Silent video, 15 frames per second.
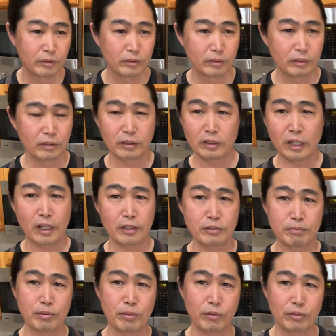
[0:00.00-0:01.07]
you know, lots of
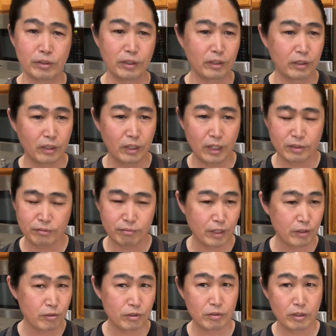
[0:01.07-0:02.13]
protein, lots of
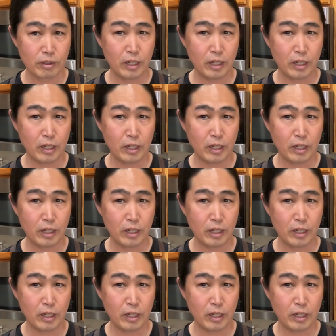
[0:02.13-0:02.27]
veggies.